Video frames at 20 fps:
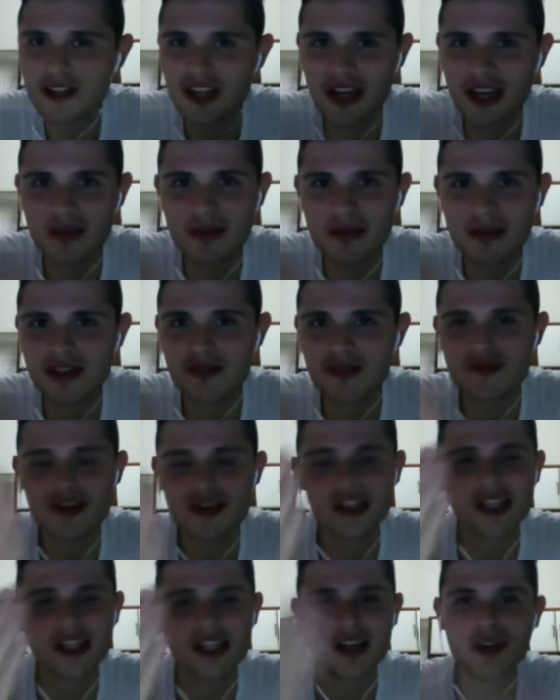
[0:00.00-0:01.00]
Jamie's a
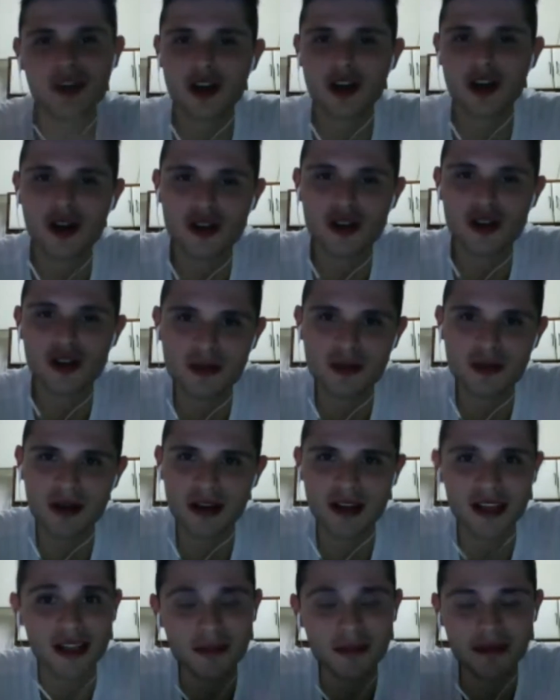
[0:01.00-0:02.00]
really good coach,
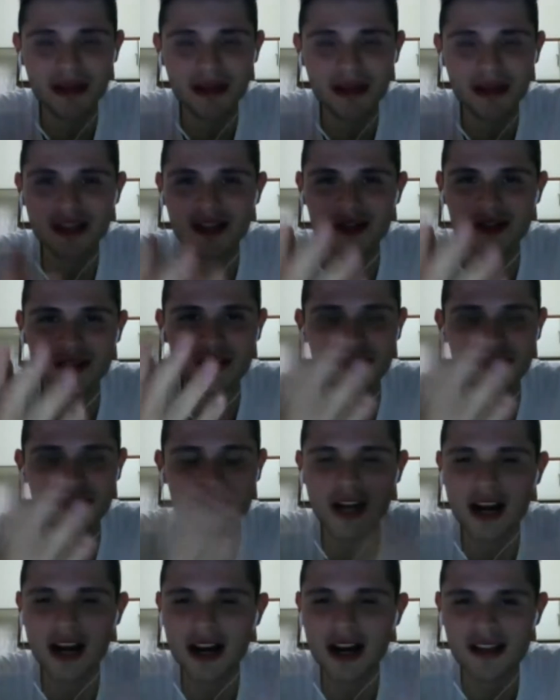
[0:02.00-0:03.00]
but it depends on
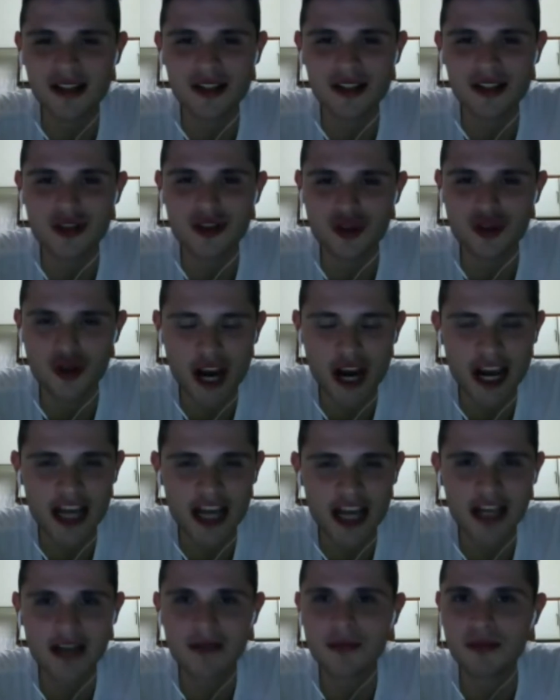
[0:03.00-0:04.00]
you guys.
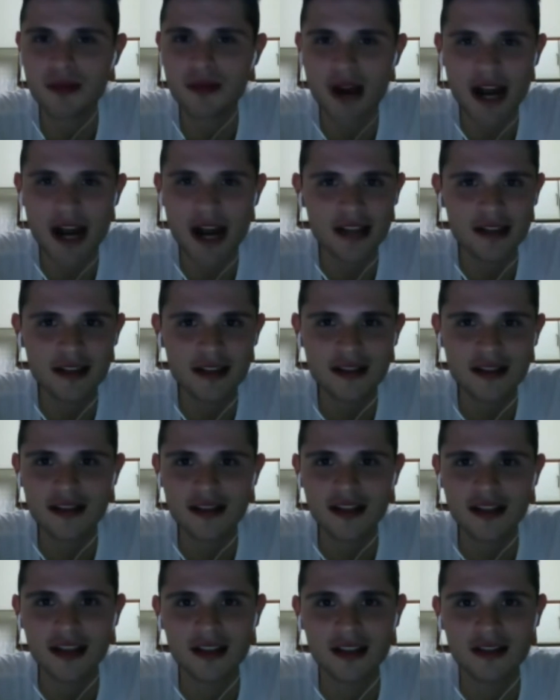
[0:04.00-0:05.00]
Train,
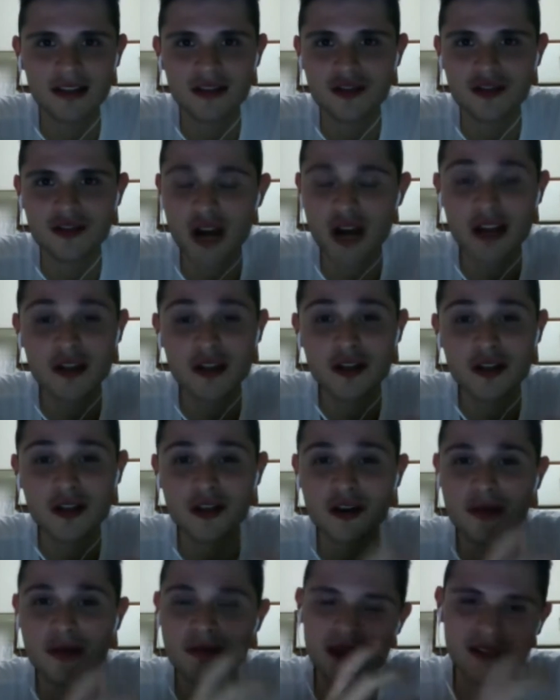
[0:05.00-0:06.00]
practice, and try to do
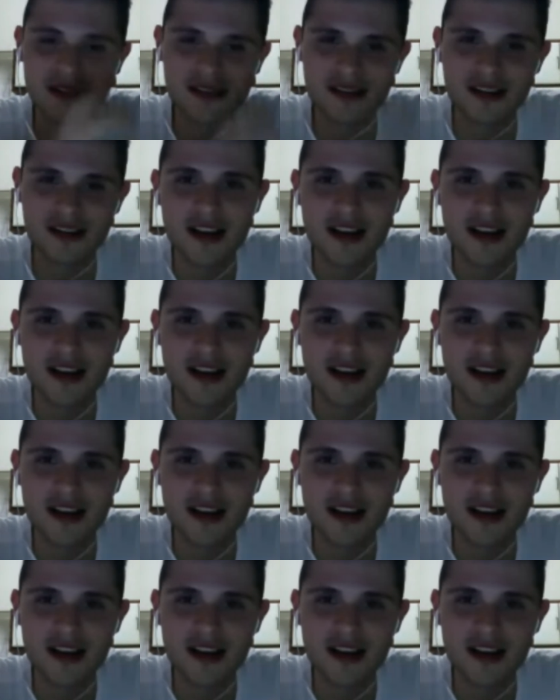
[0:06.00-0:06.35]
your best.